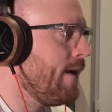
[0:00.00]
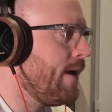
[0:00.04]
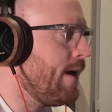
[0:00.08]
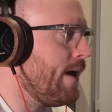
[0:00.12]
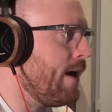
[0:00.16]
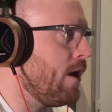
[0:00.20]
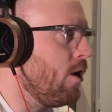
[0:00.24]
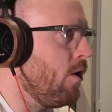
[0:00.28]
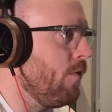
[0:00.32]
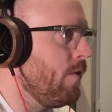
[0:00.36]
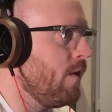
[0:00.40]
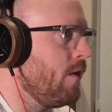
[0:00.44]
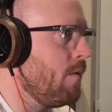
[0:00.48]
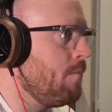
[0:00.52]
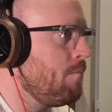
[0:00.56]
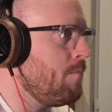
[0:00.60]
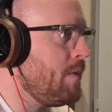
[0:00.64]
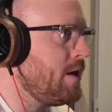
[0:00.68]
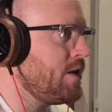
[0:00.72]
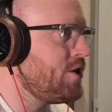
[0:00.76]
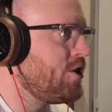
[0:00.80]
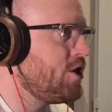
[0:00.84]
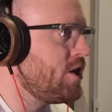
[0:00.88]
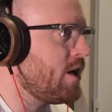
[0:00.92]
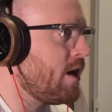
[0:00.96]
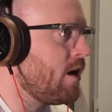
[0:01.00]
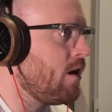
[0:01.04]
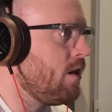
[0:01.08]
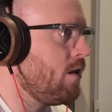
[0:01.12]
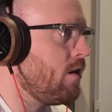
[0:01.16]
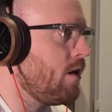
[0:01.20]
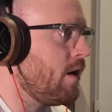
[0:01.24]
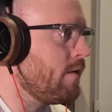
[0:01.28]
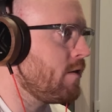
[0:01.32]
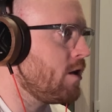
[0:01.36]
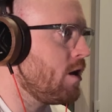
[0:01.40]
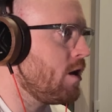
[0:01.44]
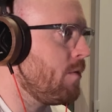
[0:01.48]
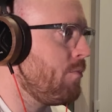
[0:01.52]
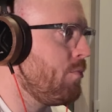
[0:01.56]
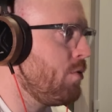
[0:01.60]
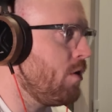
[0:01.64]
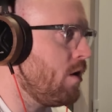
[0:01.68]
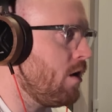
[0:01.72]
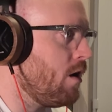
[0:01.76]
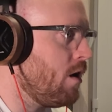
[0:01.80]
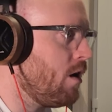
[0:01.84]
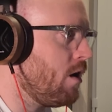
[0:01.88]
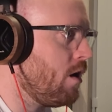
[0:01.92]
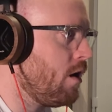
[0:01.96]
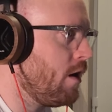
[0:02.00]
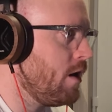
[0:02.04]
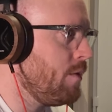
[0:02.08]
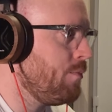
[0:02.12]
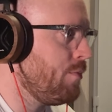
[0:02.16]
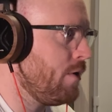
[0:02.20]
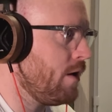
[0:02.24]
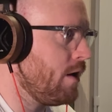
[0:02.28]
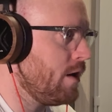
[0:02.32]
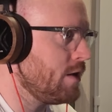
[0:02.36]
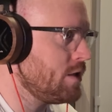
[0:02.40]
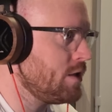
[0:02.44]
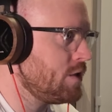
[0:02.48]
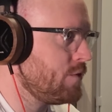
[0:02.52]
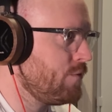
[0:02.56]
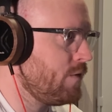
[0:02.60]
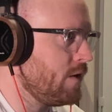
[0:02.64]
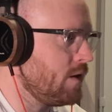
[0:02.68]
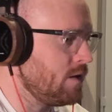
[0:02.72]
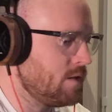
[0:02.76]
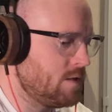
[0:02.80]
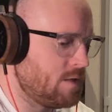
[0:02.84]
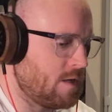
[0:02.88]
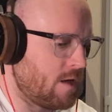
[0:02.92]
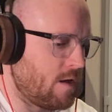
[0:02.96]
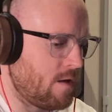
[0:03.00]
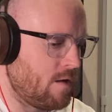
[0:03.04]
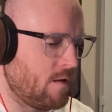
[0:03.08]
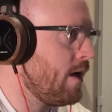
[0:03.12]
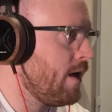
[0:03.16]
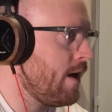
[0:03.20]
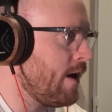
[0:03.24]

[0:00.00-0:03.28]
And on the mid channel, I'm going to put a high pass filter